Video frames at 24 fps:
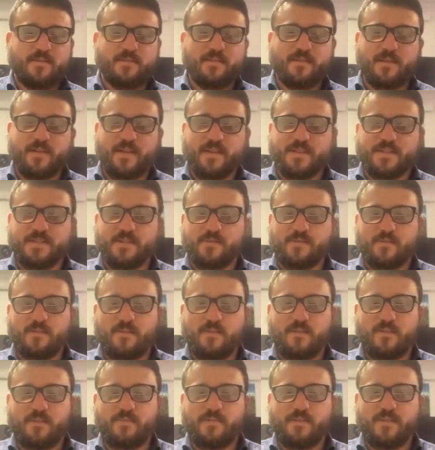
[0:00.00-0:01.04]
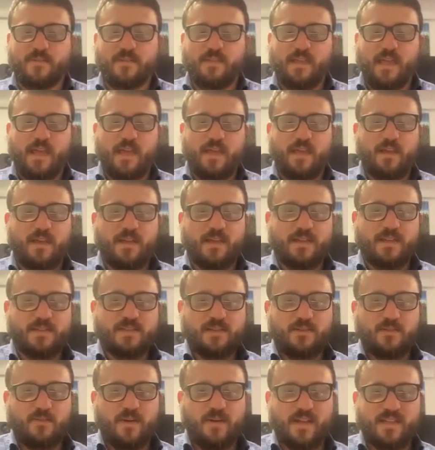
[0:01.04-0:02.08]
the issue of the day
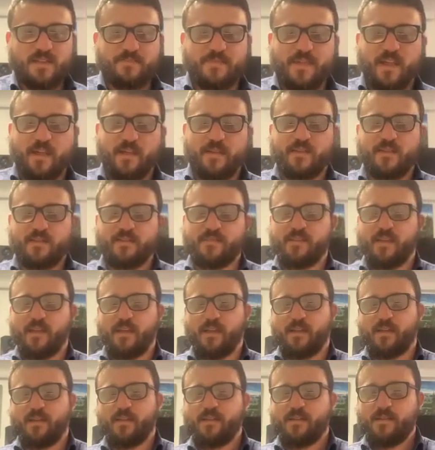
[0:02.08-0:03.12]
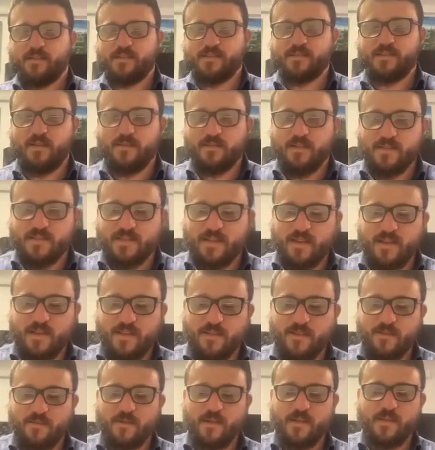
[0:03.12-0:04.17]
is quantum aliasing. So let's get
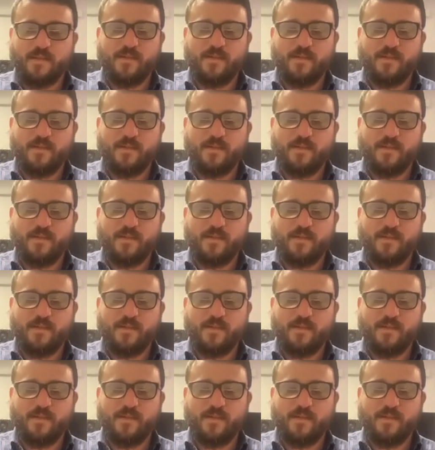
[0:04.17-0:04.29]
into it.